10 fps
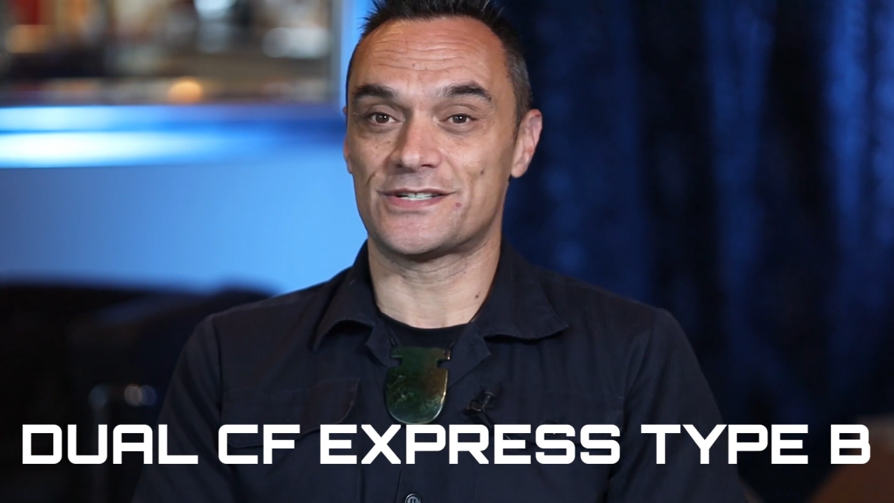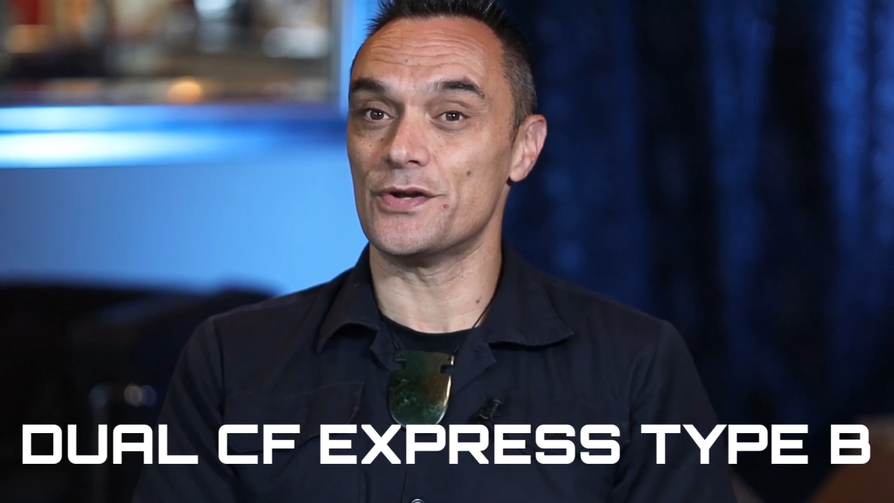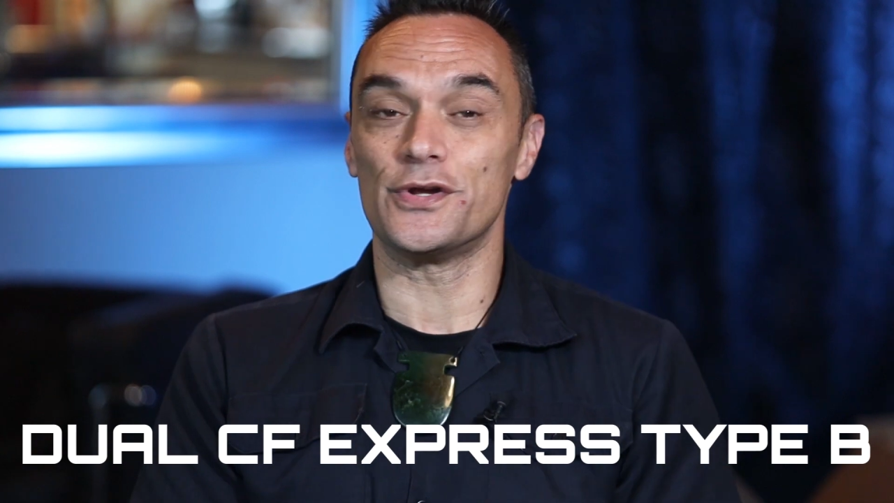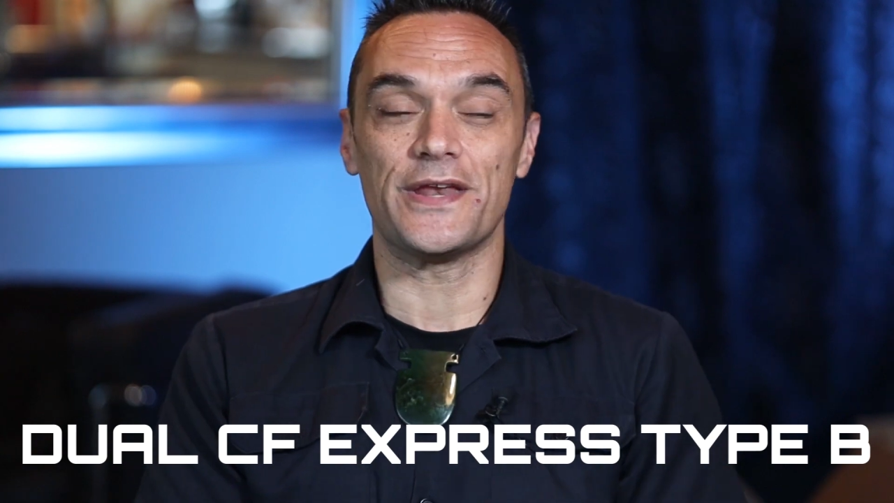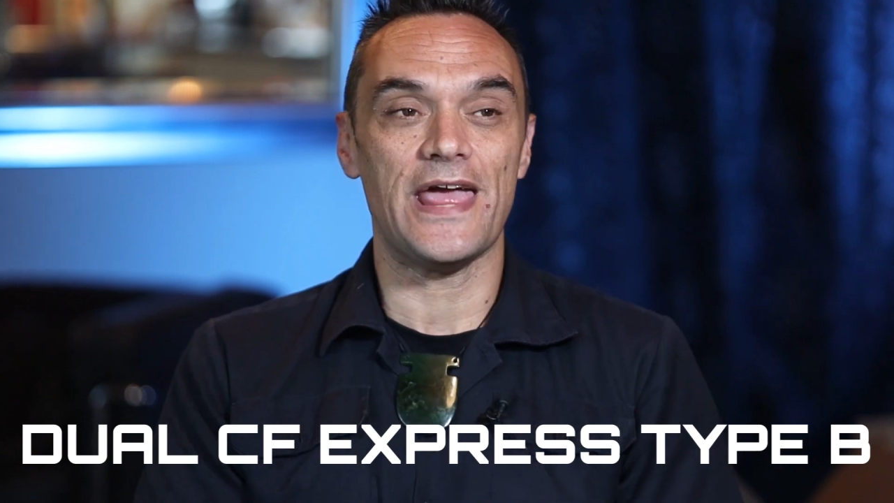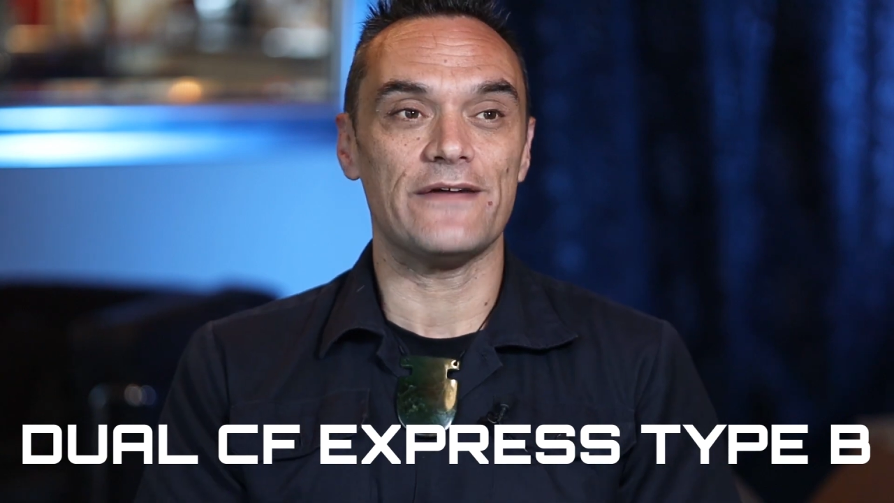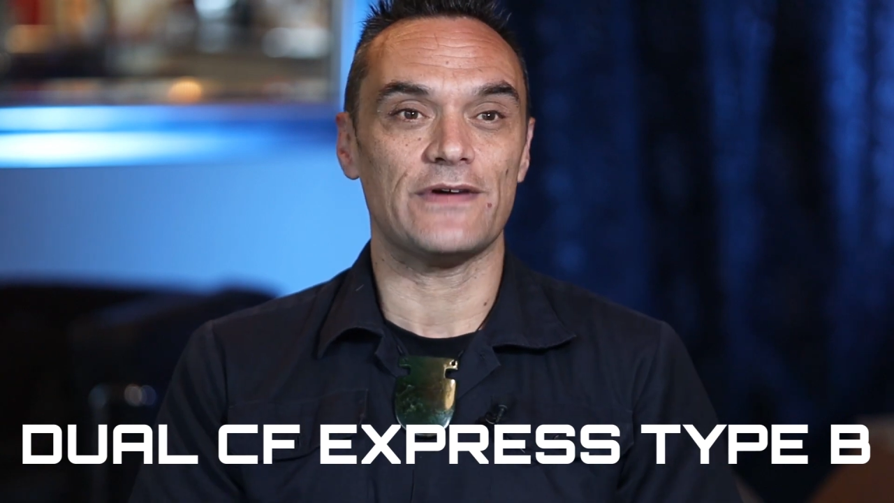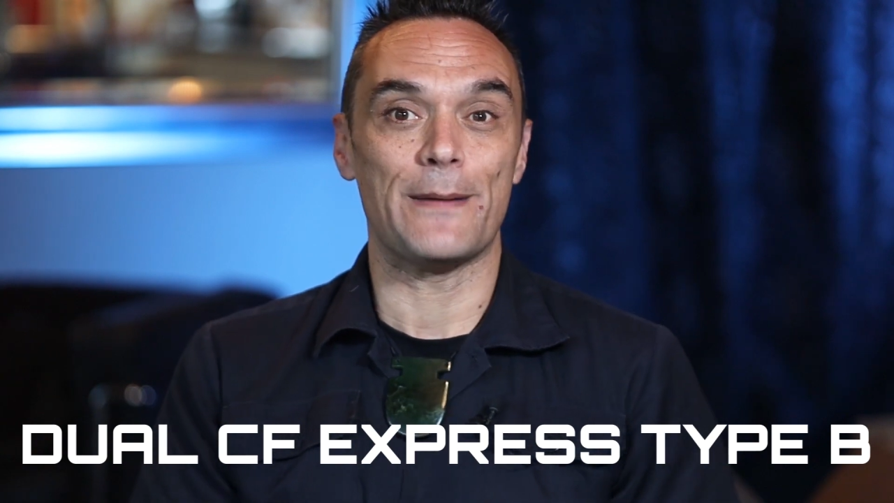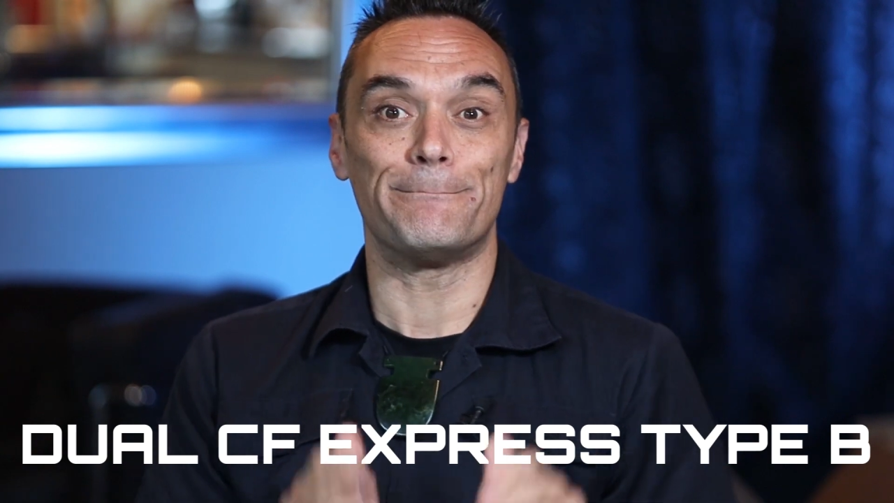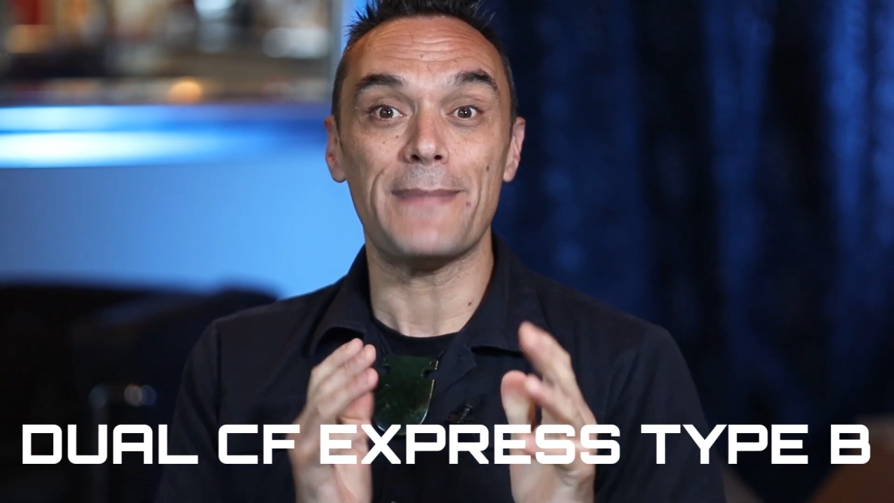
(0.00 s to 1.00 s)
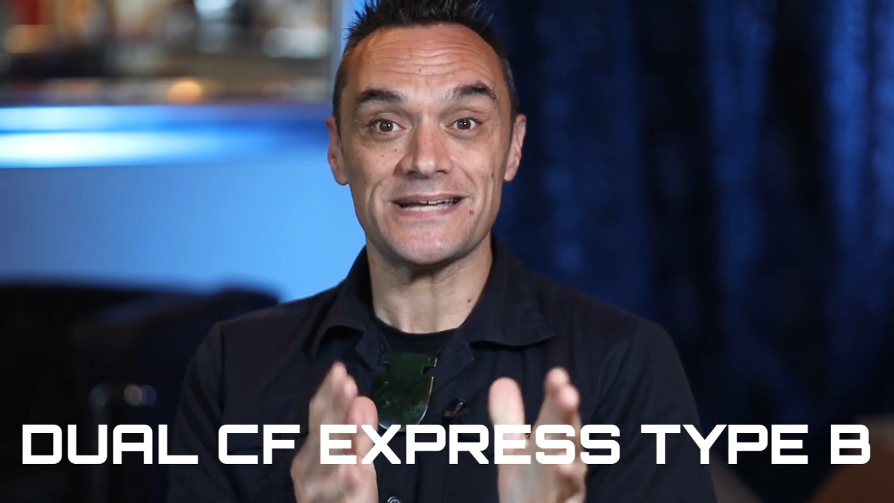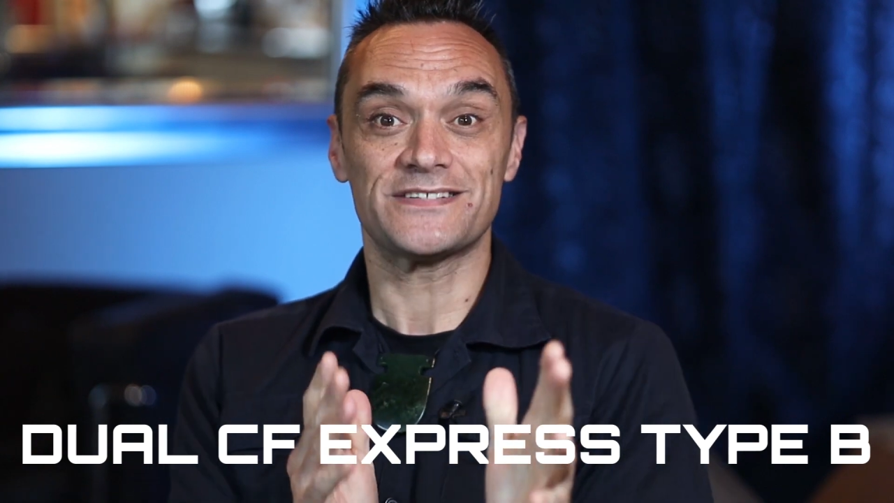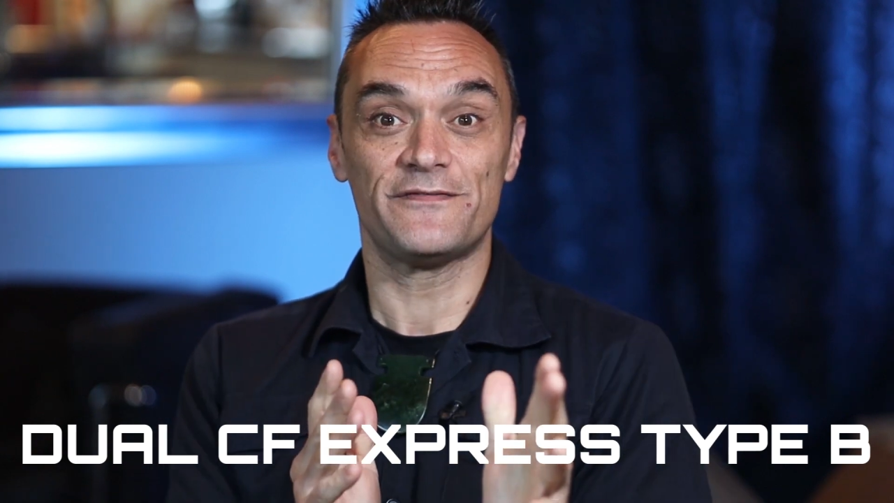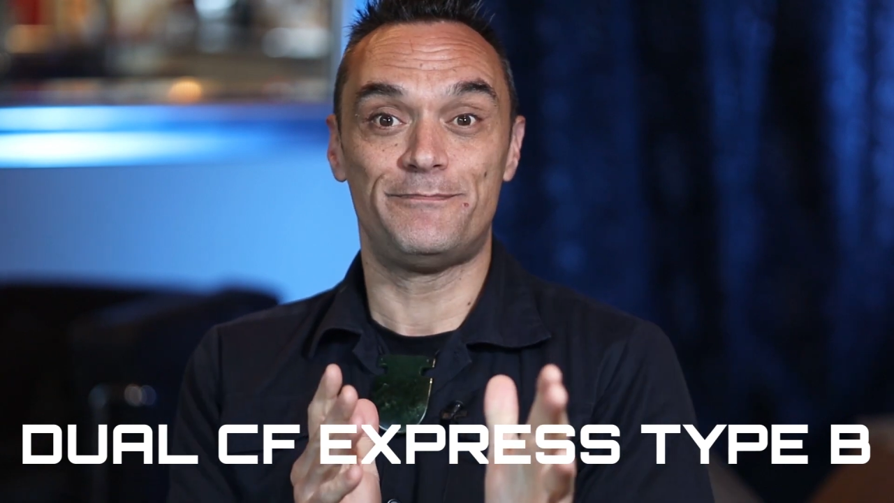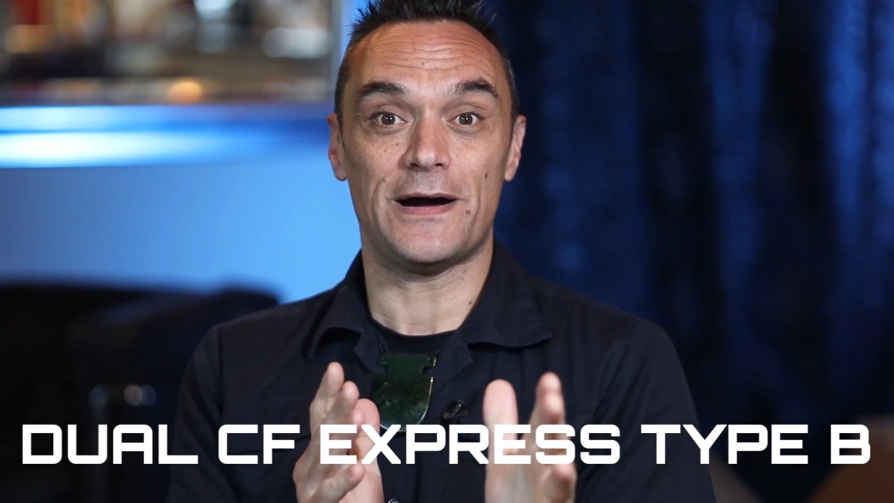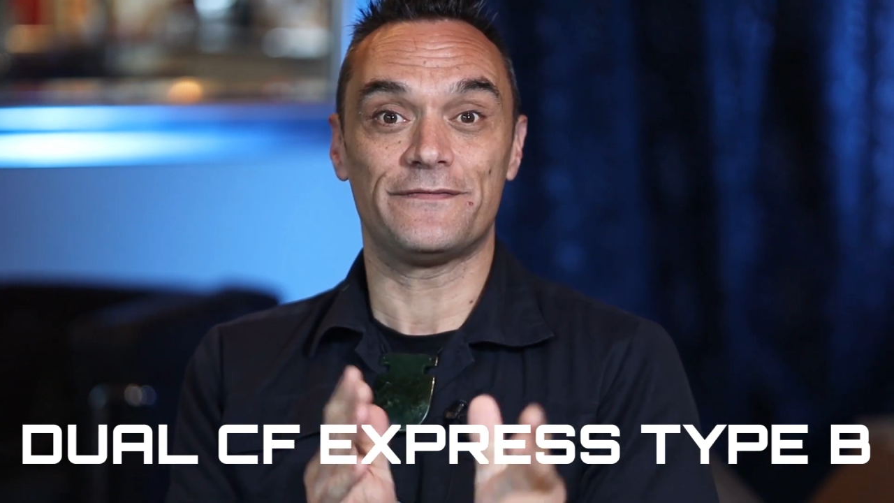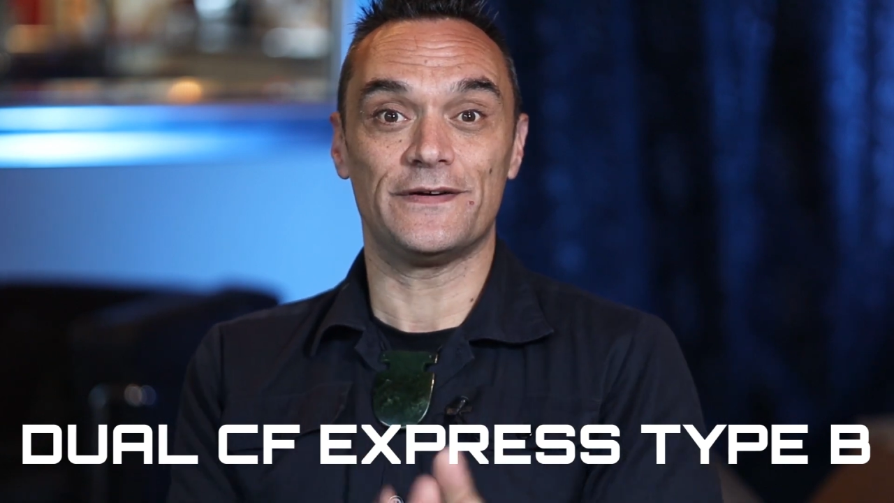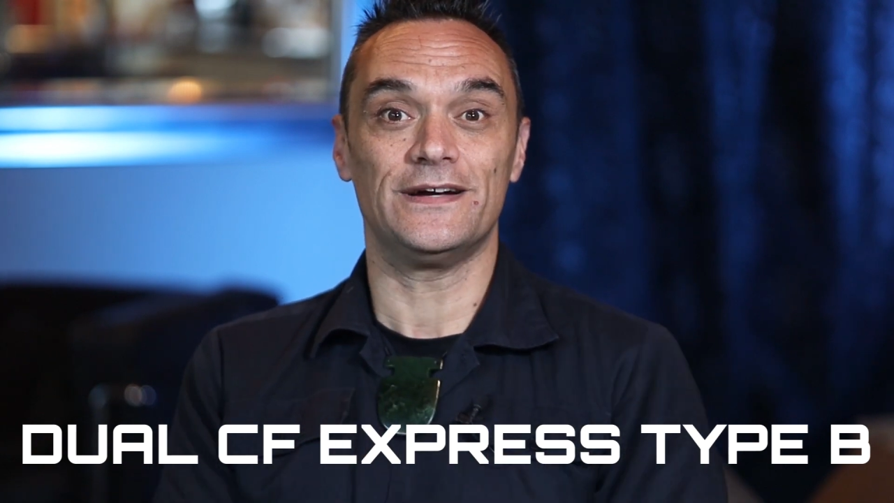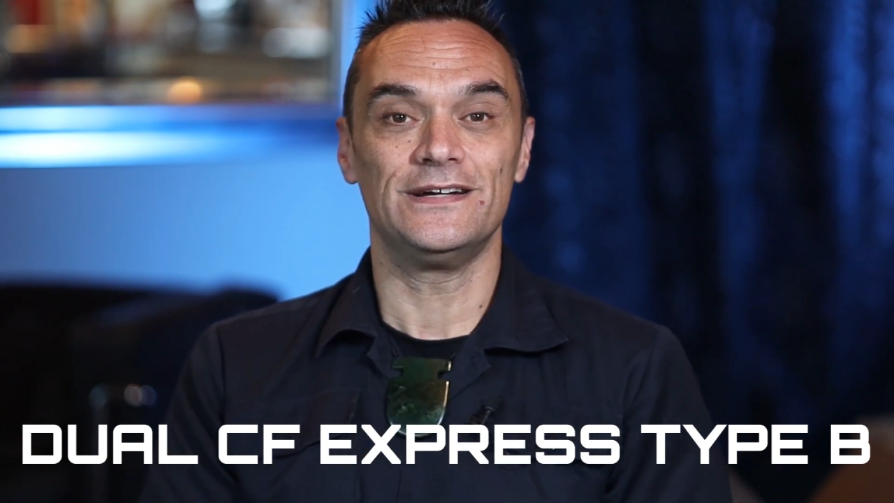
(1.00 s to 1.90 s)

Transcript: so you can have a massive buffer